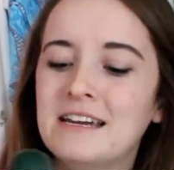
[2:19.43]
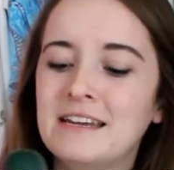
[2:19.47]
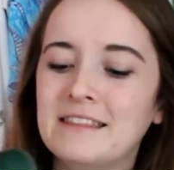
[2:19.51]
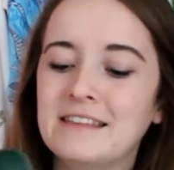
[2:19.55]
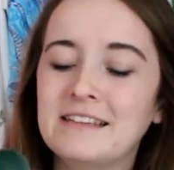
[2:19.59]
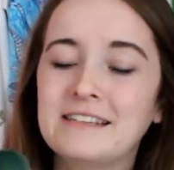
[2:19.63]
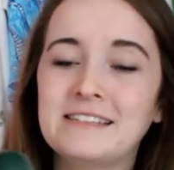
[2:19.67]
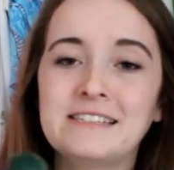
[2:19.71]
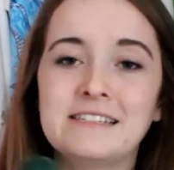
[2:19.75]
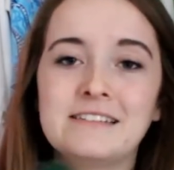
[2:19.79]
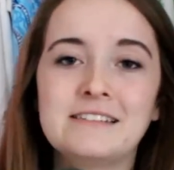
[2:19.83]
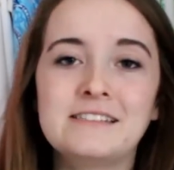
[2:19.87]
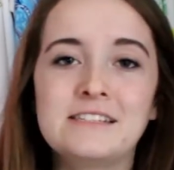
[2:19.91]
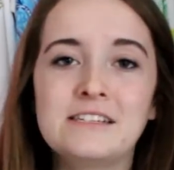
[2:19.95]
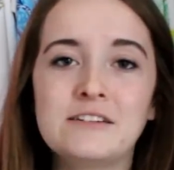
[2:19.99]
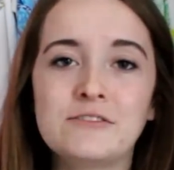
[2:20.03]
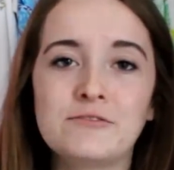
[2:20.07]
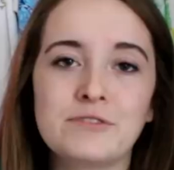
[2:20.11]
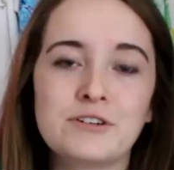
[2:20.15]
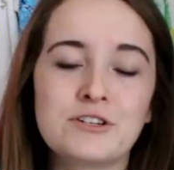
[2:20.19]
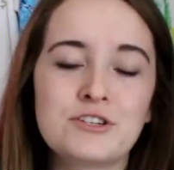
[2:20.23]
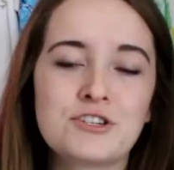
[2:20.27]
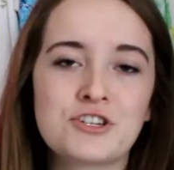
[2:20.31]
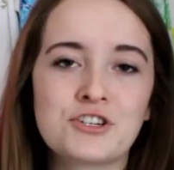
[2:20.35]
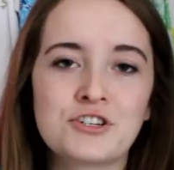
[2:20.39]
This is the
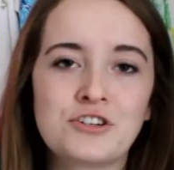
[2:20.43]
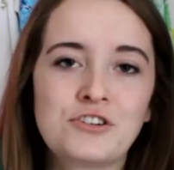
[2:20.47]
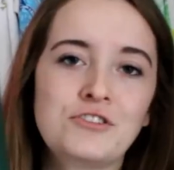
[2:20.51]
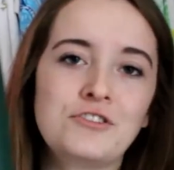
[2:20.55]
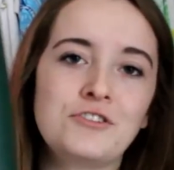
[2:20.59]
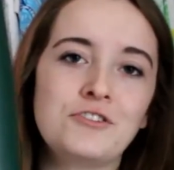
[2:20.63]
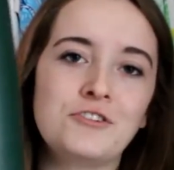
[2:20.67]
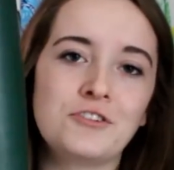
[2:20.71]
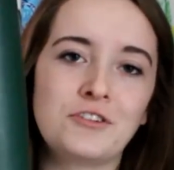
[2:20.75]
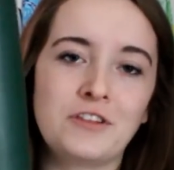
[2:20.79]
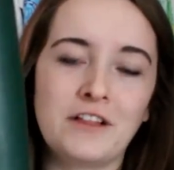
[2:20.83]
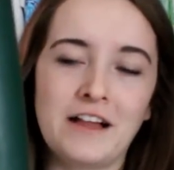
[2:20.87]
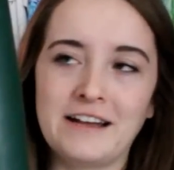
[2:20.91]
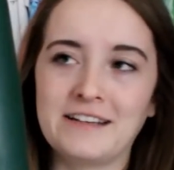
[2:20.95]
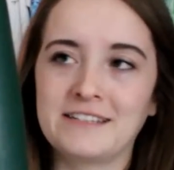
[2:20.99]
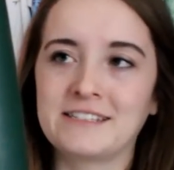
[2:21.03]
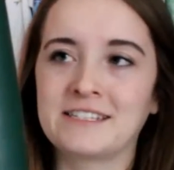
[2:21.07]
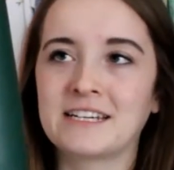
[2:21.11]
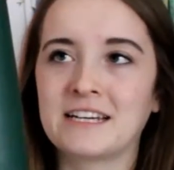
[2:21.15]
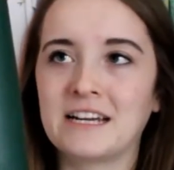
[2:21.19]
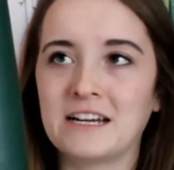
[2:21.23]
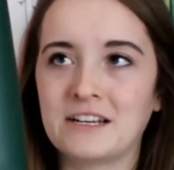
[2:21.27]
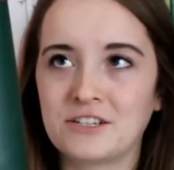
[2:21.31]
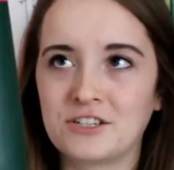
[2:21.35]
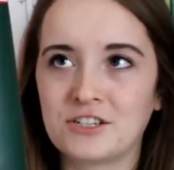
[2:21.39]
original
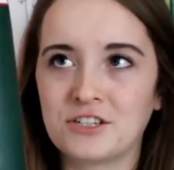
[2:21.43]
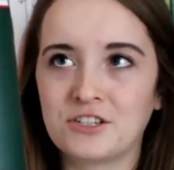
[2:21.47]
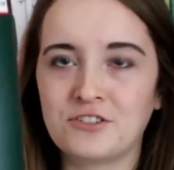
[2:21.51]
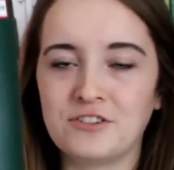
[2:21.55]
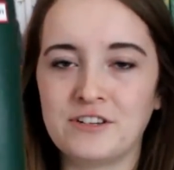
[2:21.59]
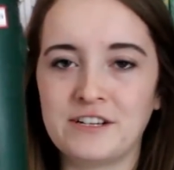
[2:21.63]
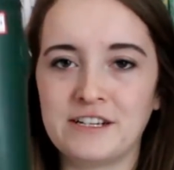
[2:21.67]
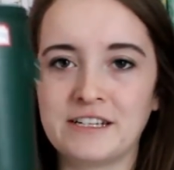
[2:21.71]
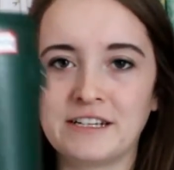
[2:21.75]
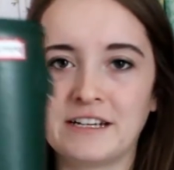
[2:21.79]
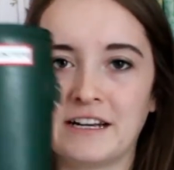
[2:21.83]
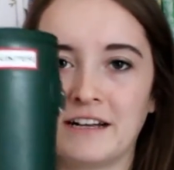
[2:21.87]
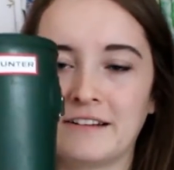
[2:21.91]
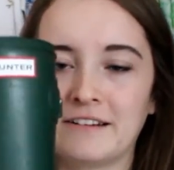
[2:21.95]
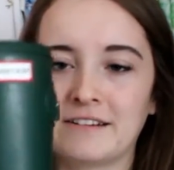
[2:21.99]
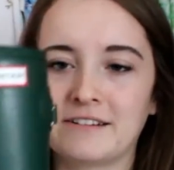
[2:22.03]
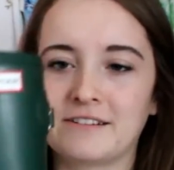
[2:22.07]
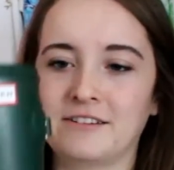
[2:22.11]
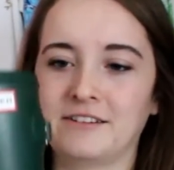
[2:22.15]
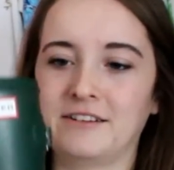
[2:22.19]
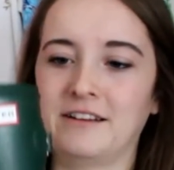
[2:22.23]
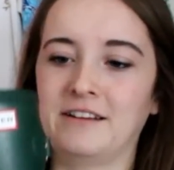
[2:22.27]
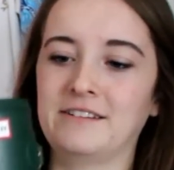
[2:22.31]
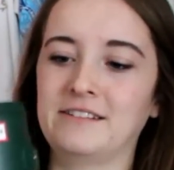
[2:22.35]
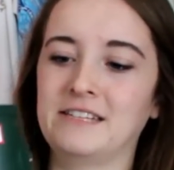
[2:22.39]
classic hunter green color,
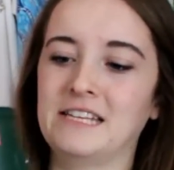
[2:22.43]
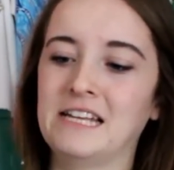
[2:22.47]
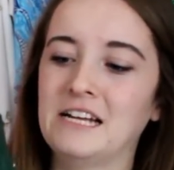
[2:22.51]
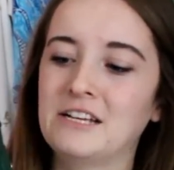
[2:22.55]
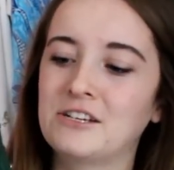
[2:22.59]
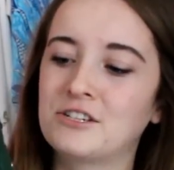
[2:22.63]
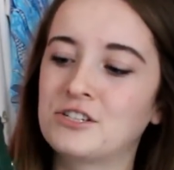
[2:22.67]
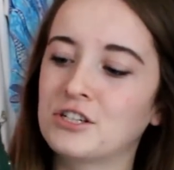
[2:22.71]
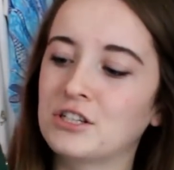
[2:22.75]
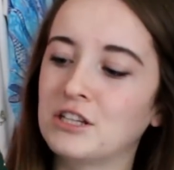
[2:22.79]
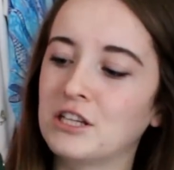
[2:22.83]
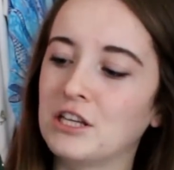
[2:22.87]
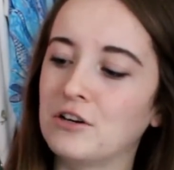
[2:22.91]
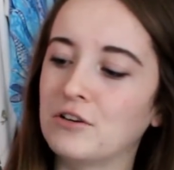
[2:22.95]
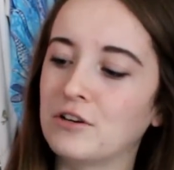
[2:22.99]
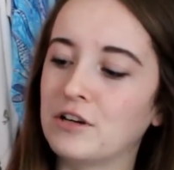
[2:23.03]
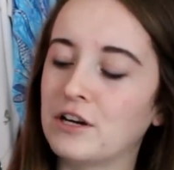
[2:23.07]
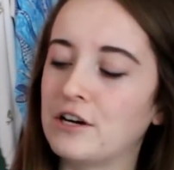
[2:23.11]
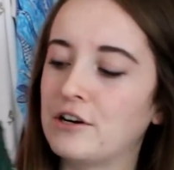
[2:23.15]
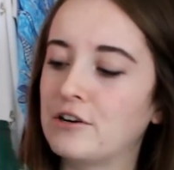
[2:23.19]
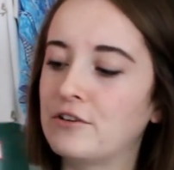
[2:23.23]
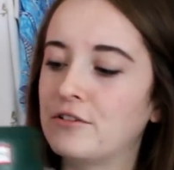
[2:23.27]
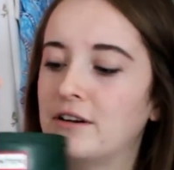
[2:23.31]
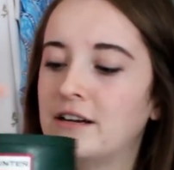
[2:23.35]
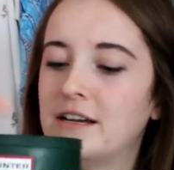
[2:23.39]
so it has the hunter
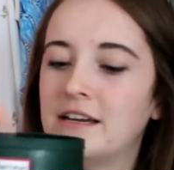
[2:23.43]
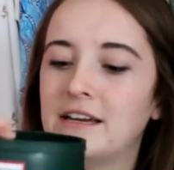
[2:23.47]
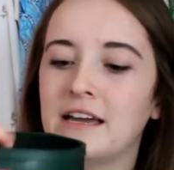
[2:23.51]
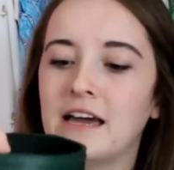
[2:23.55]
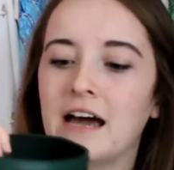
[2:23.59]
logo.